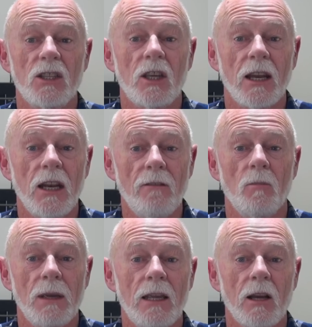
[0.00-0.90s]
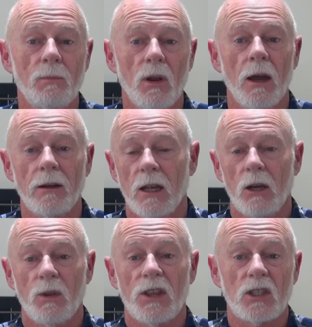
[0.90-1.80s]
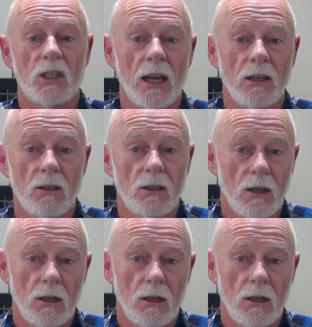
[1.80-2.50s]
can never be compliant with the standard